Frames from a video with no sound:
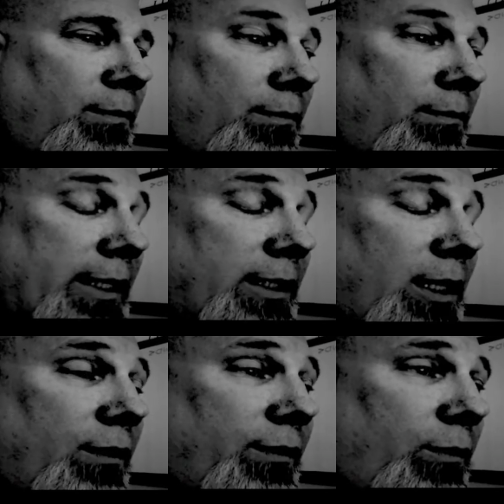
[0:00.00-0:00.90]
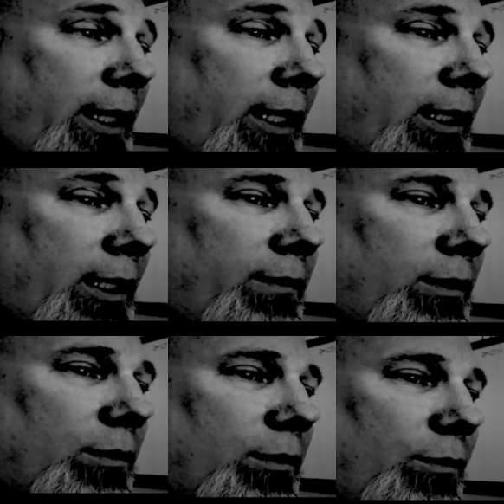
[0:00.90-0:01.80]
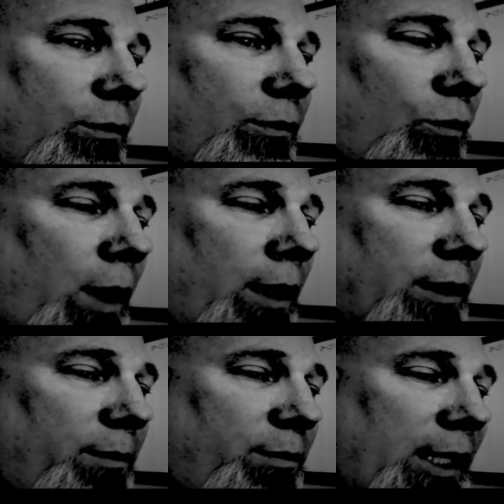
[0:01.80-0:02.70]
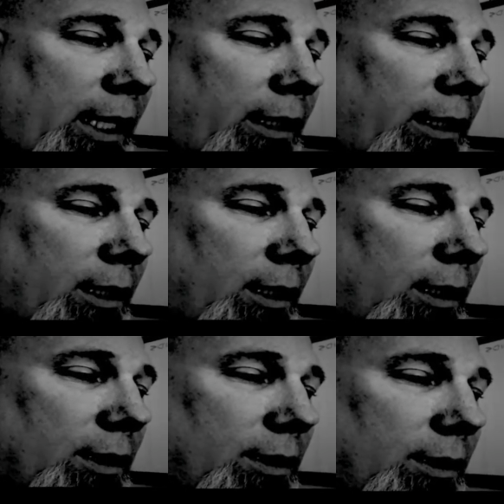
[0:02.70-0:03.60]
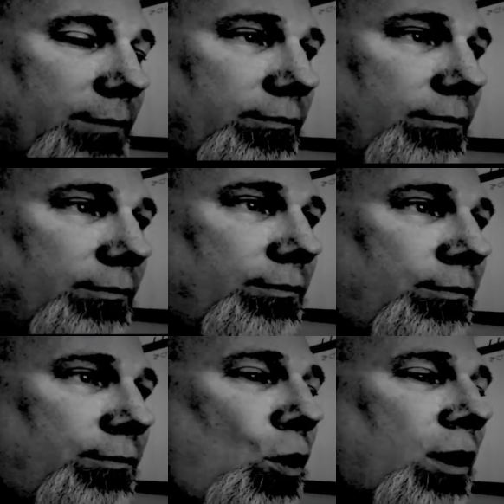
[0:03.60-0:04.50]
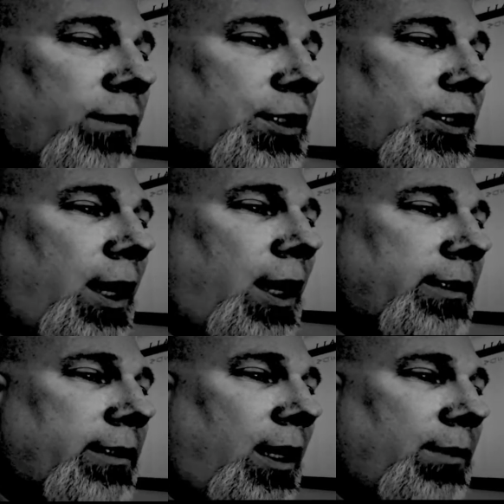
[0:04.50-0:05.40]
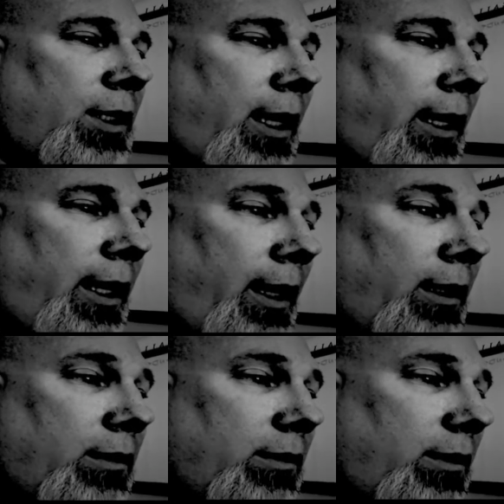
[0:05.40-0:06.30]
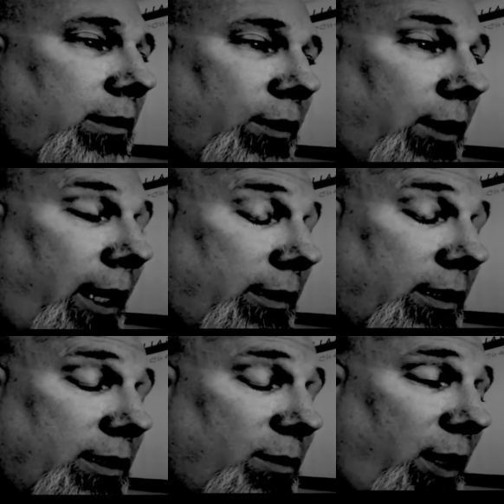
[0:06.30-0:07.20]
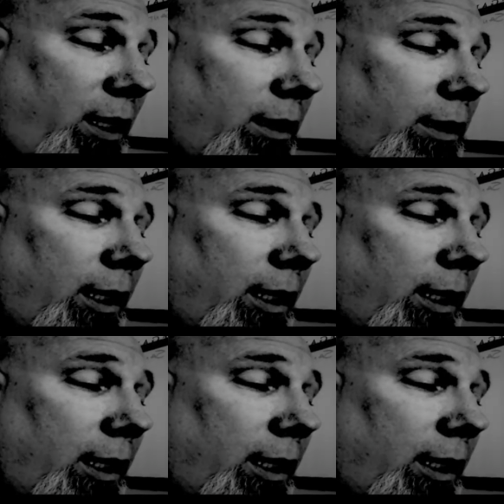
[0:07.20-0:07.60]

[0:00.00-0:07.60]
myself in writing a novel wound up being more of a trying time than I had ever anticipated.